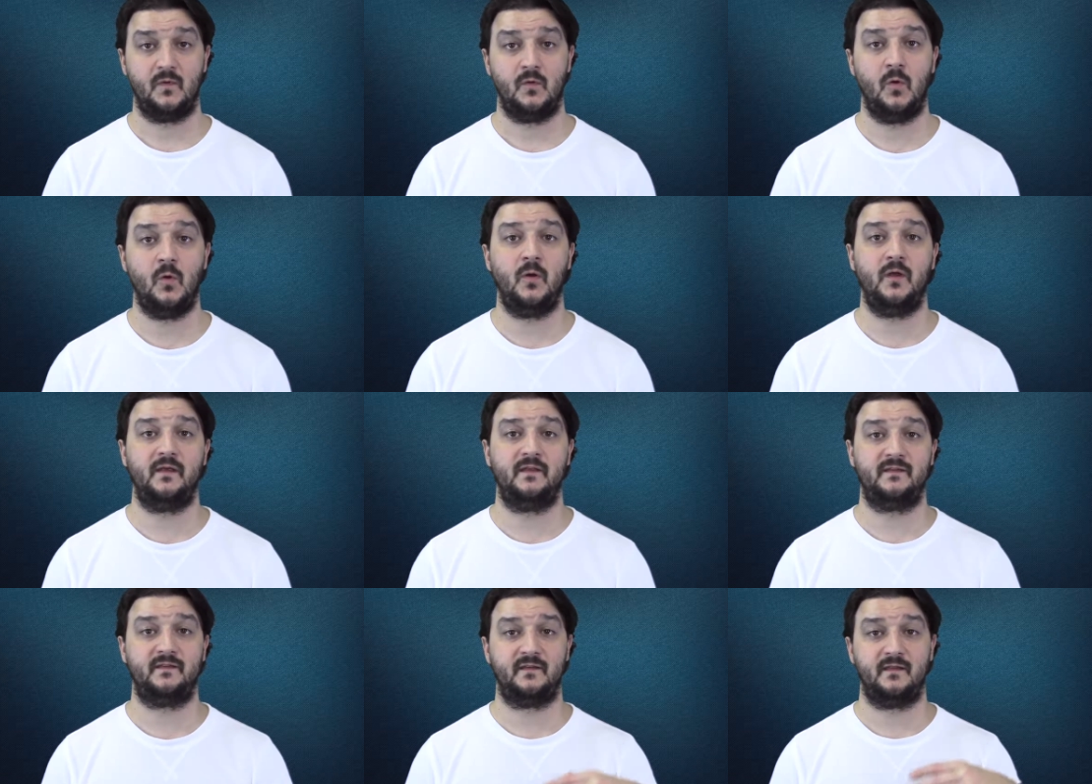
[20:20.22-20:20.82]
who
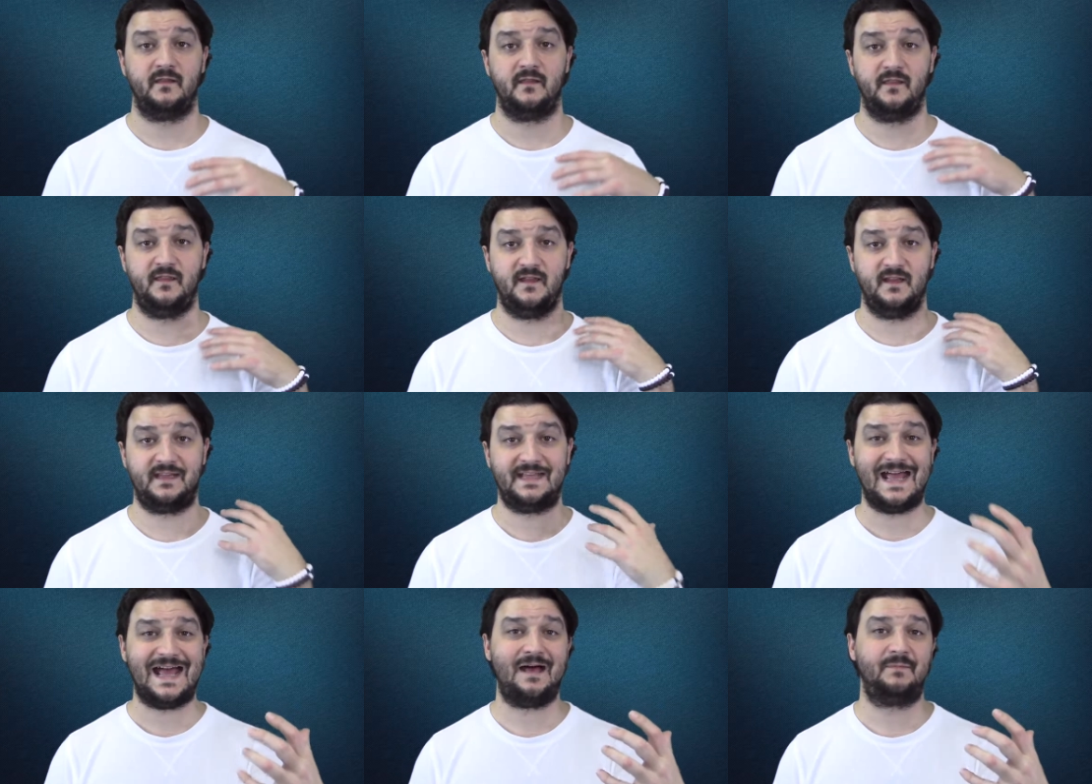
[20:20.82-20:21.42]
is
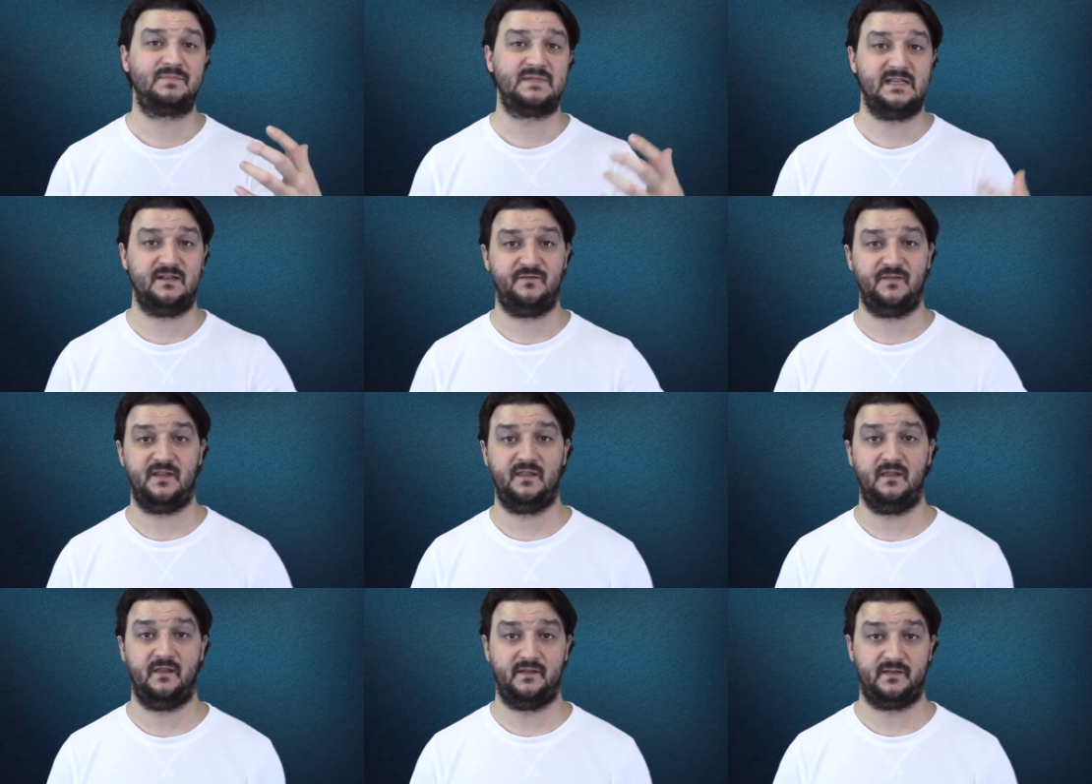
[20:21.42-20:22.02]
the captive
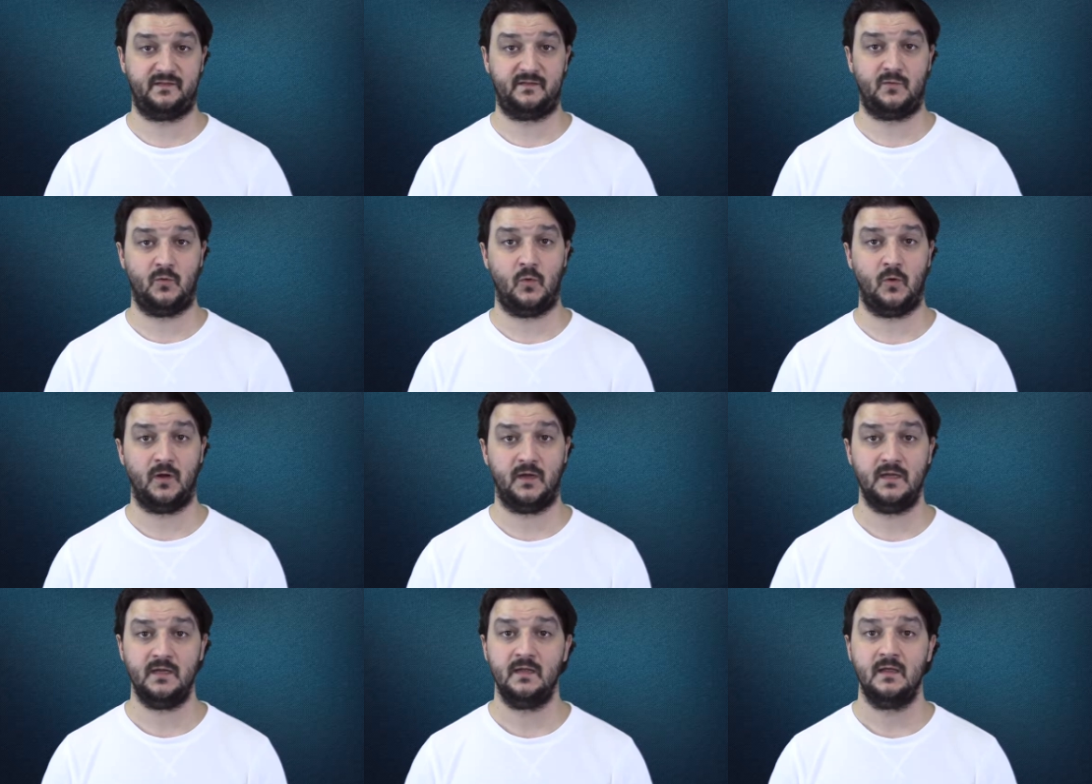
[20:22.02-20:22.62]
in this
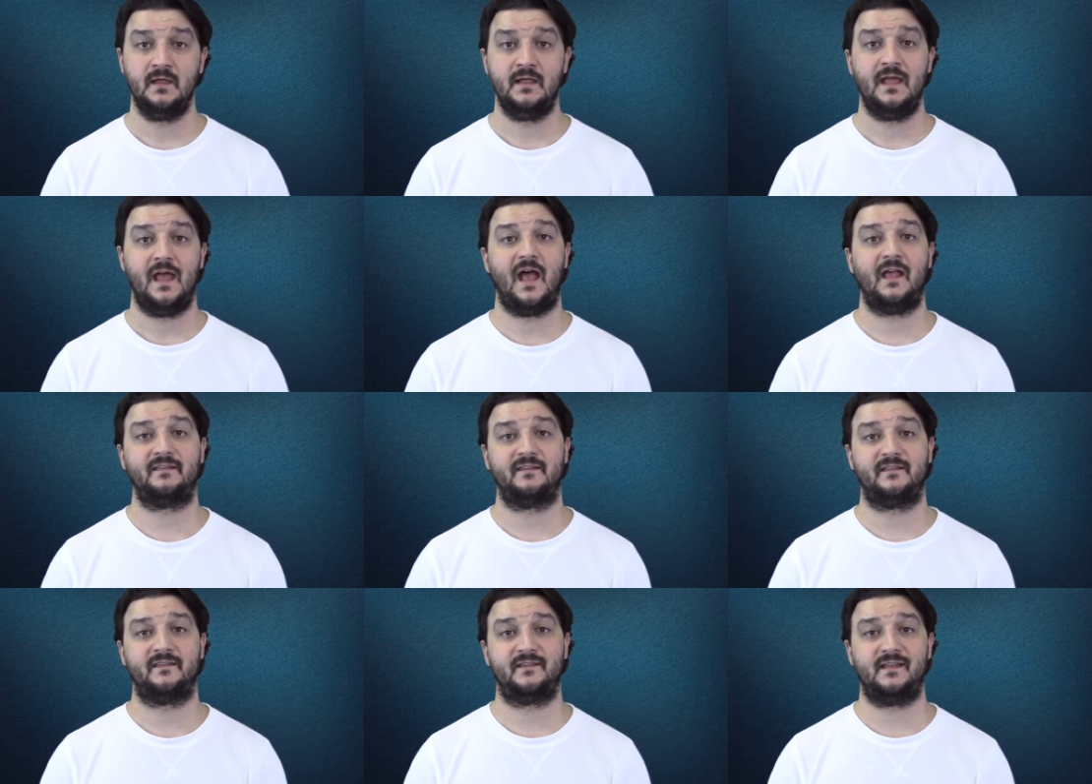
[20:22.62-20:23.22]
story,
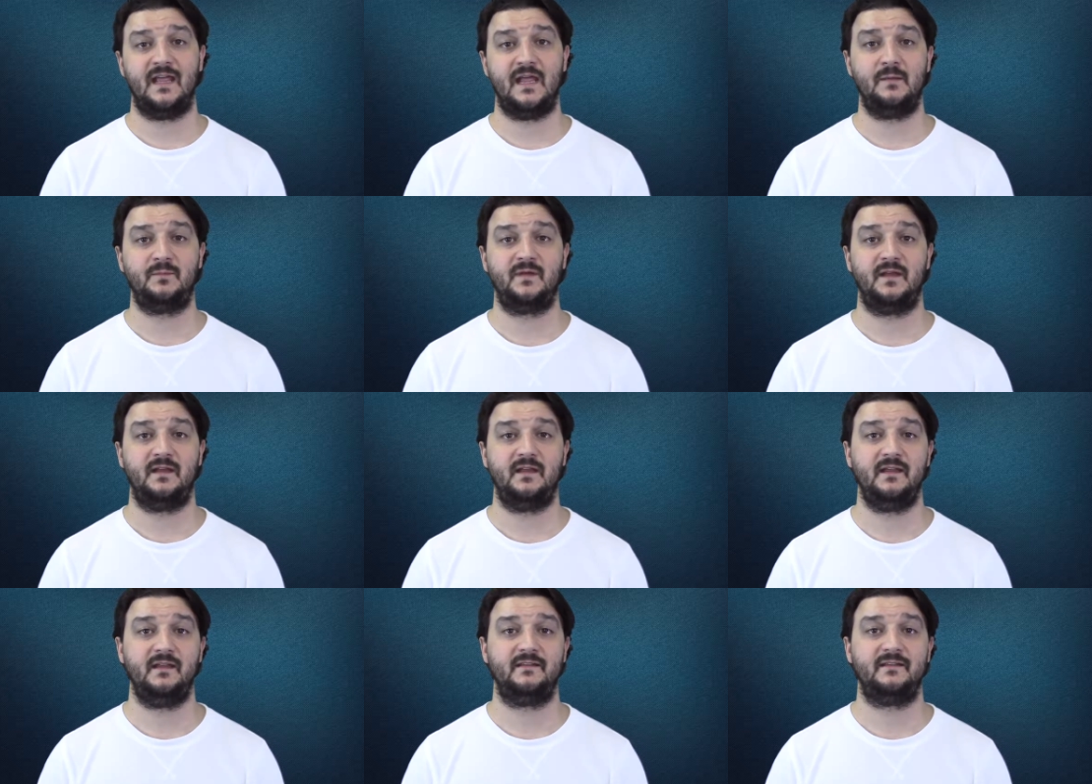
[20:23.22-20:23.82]
has escaped
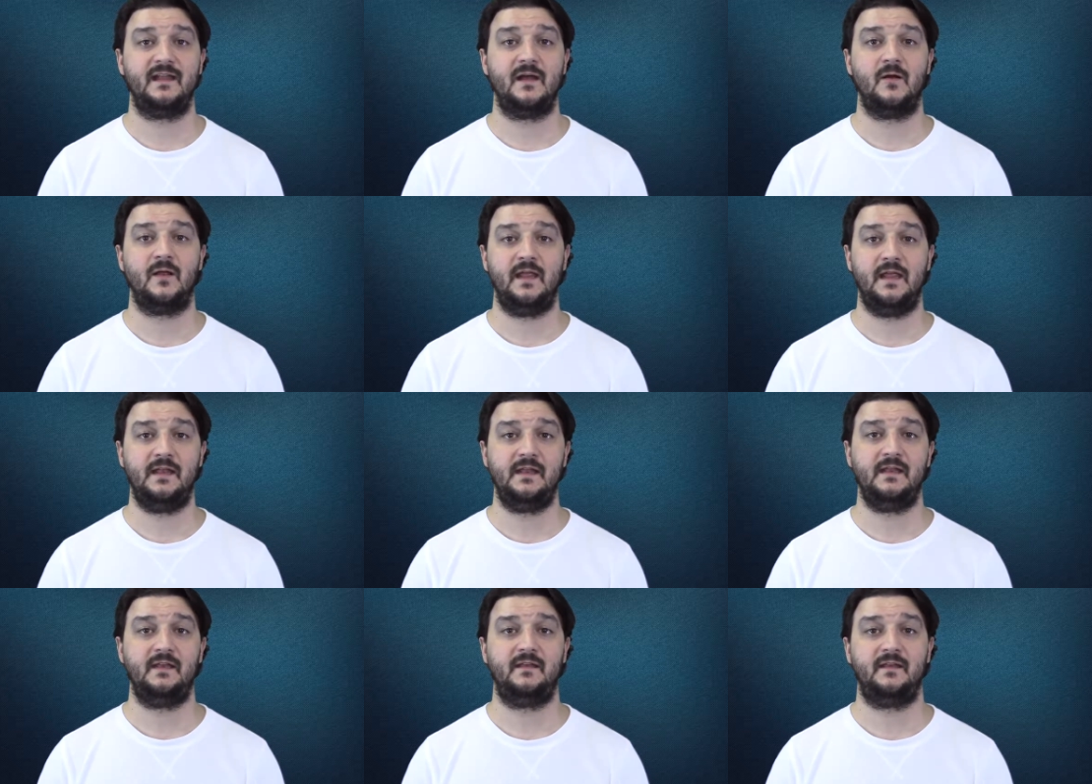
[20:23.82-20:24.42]
and he is now
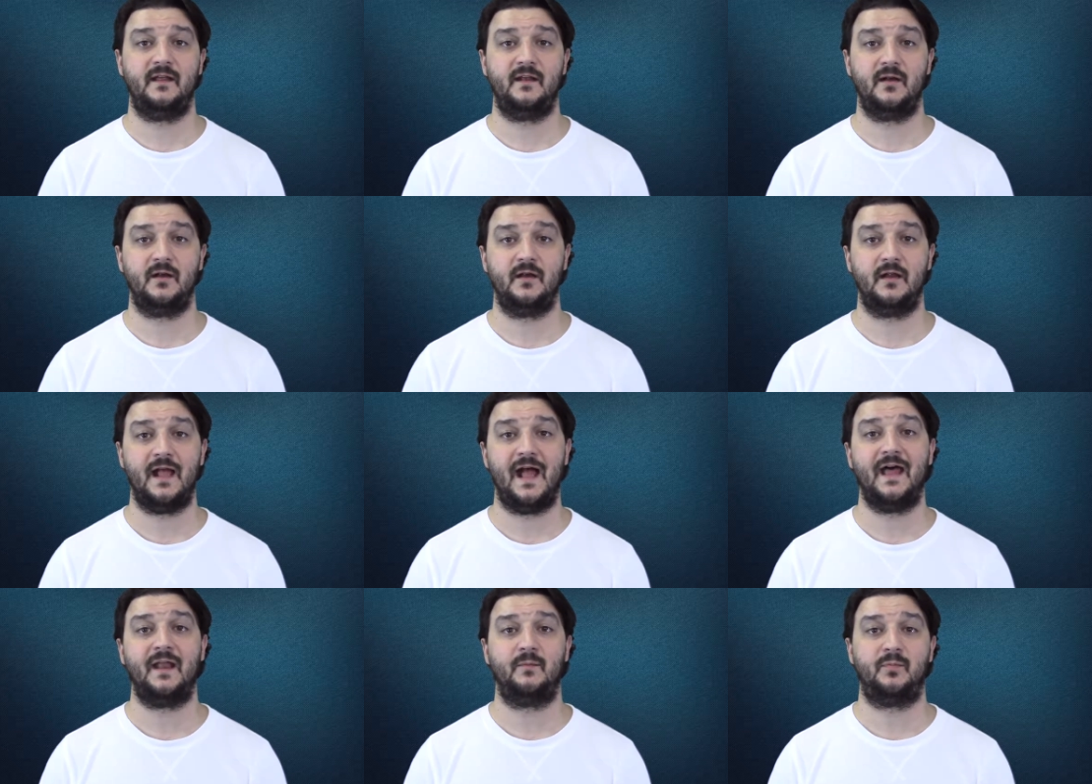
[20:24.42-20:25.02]
eating dinner
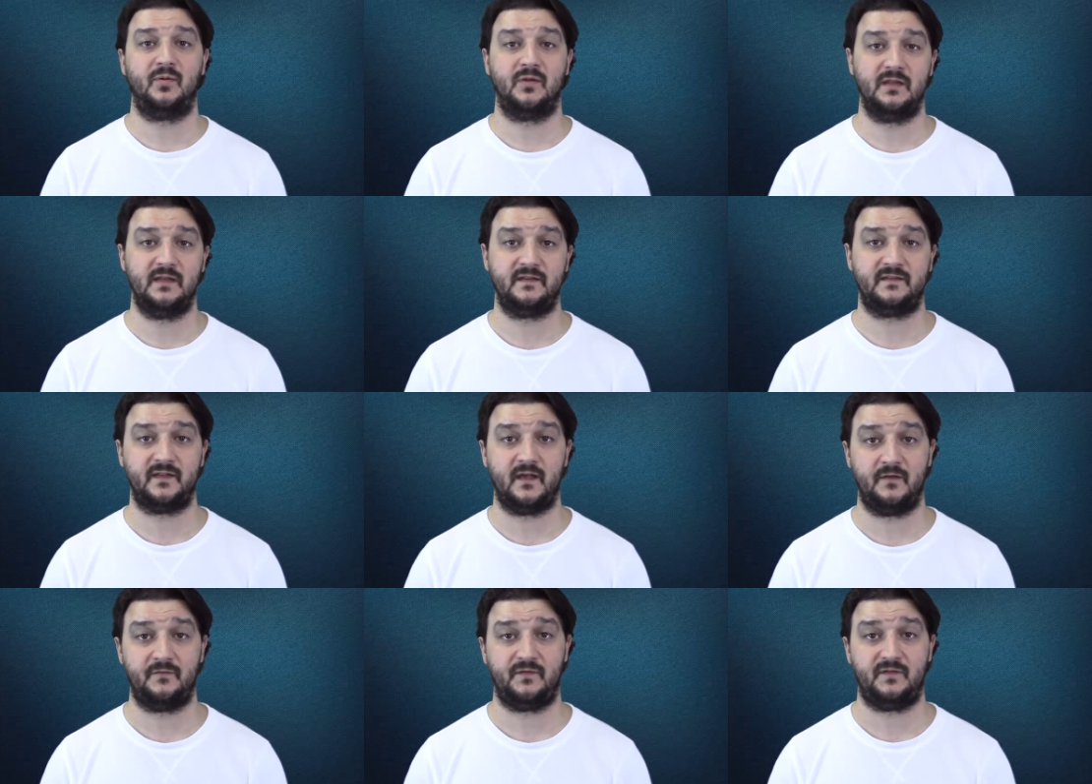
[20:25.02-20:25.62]
at a
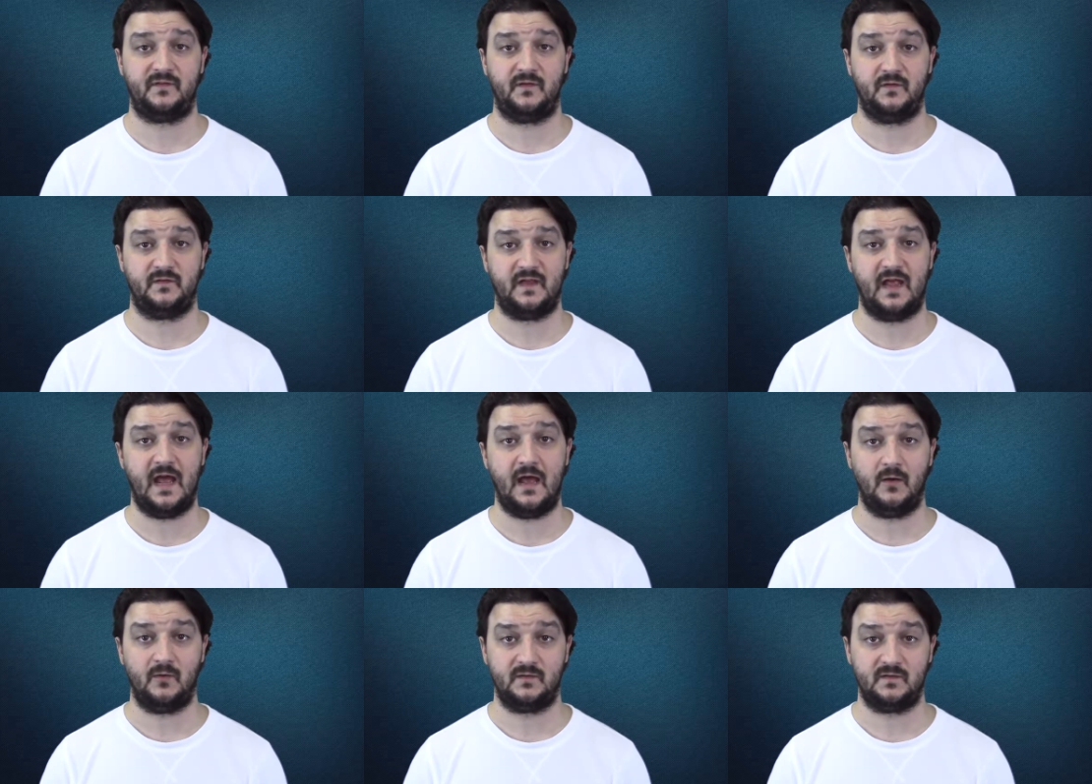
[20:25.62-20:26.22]
police officer's
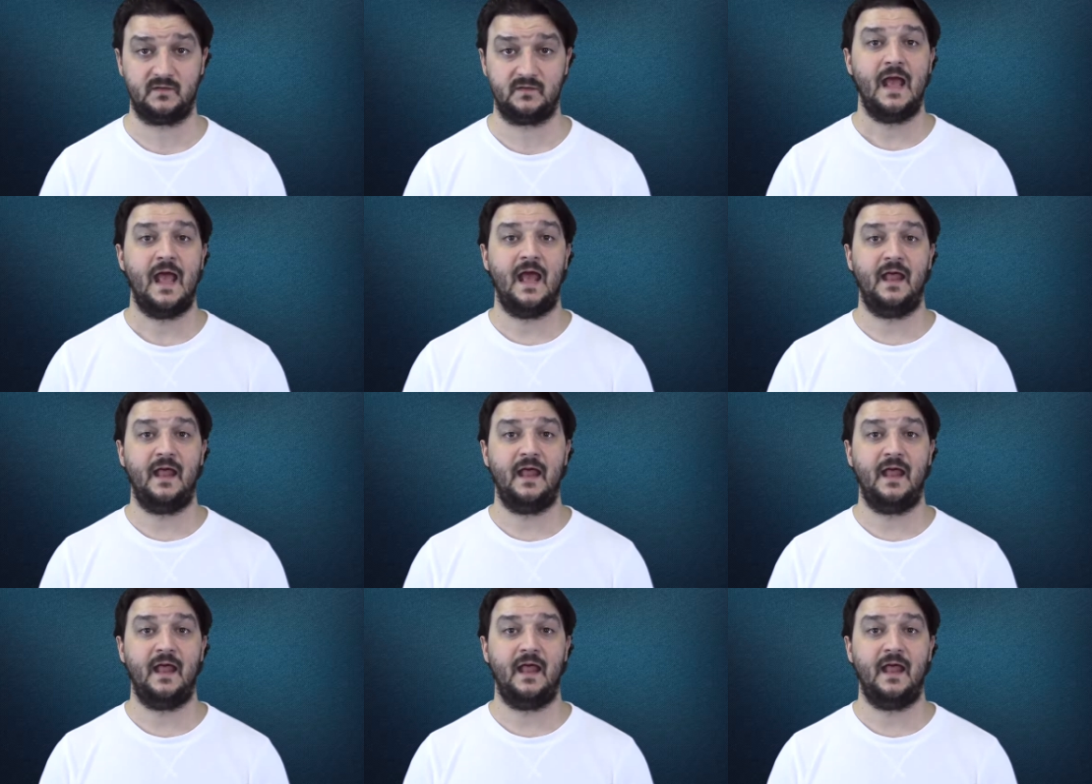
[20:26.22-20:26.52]
house.